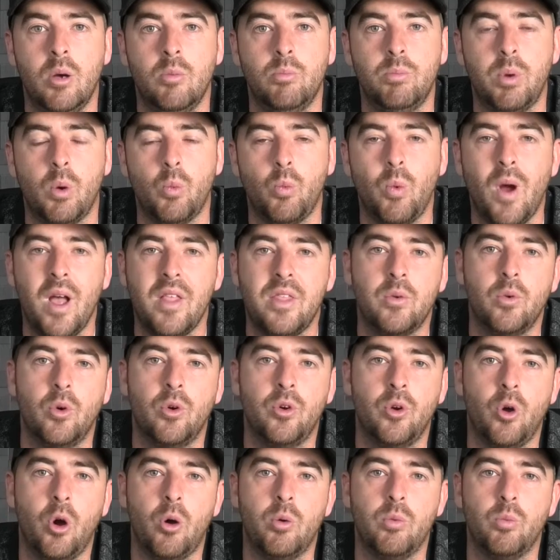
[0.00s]
but whether or
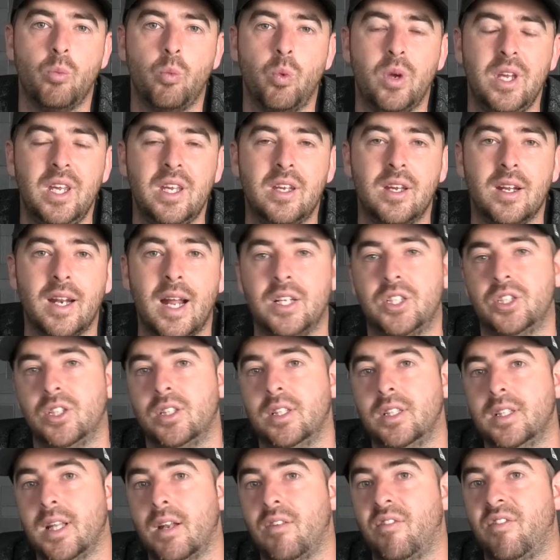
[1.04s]
not we can
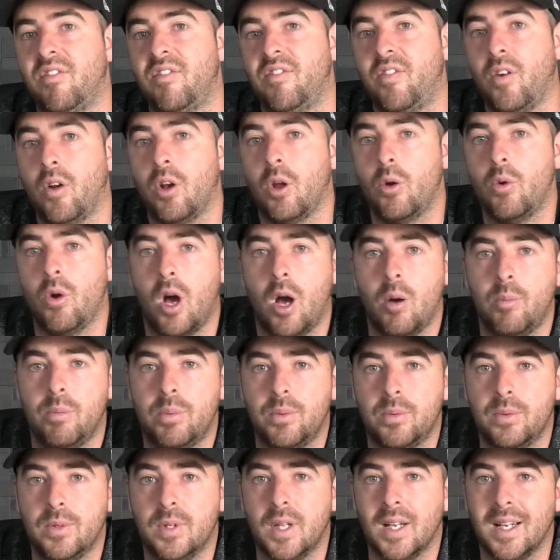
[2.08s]
actually then follow
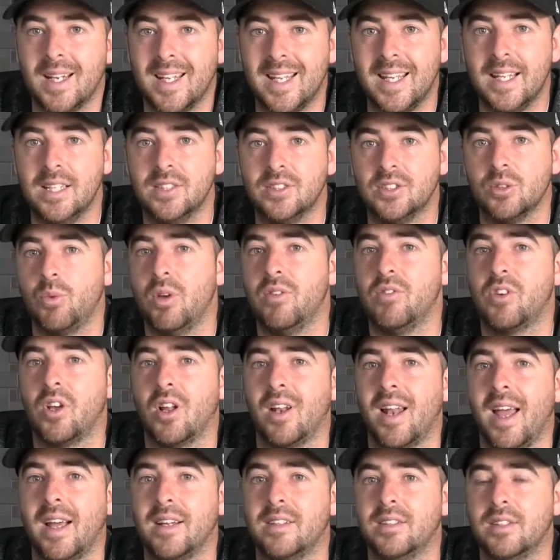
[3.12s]
up the leads that we've
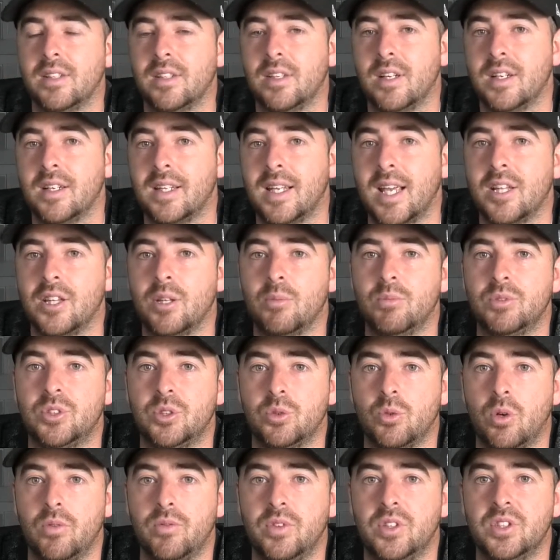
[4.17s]
collected and get them
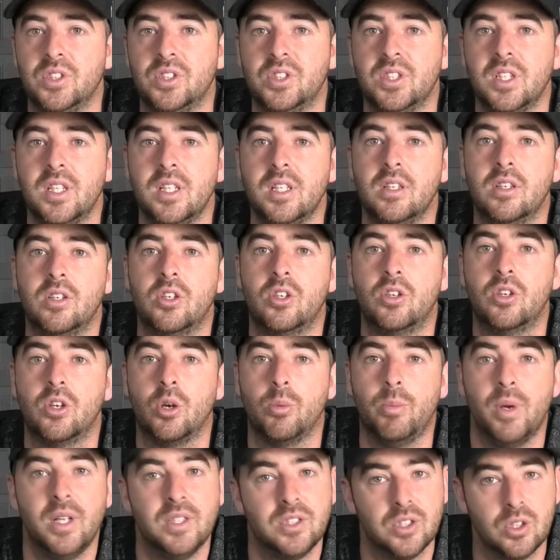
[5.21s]
to obviously
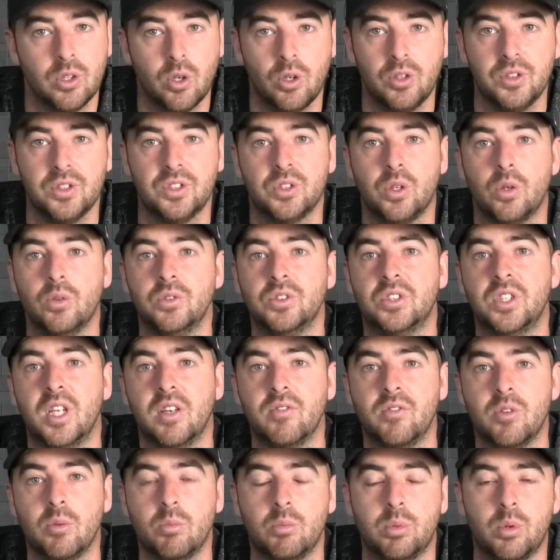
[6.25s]
commit to consults,
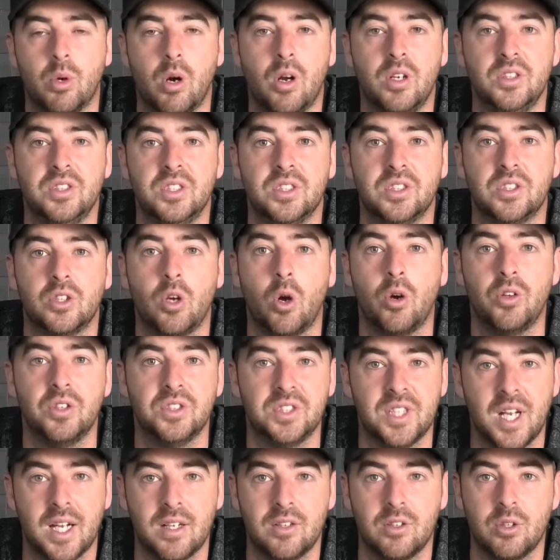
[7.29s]
give them prizes,
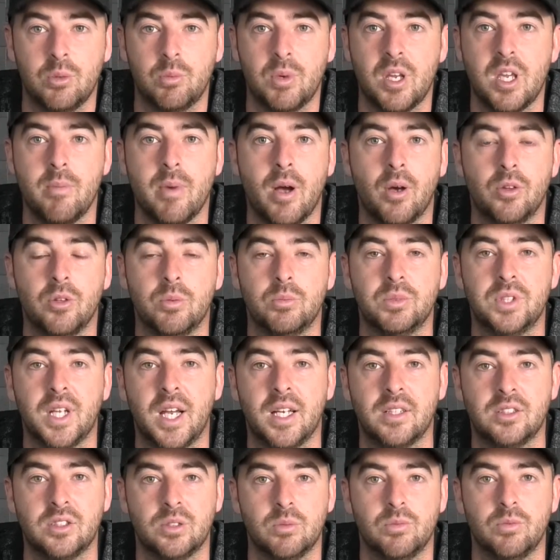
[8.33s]
contact them, email them,
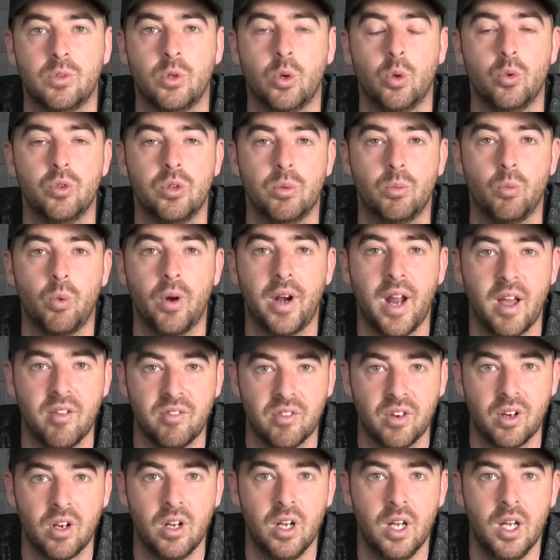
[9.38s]
text them, call them,
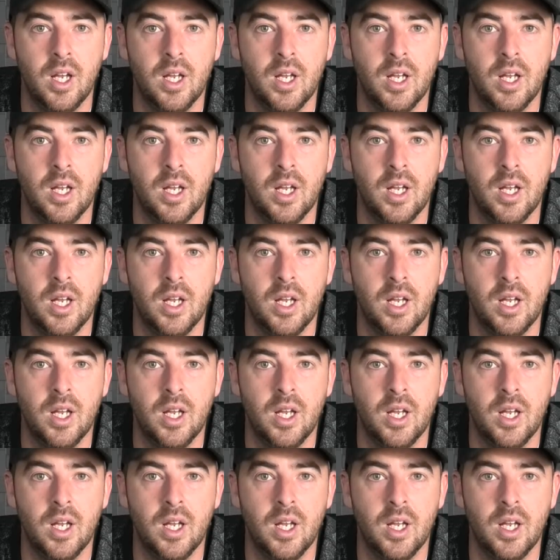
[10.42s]
whatever,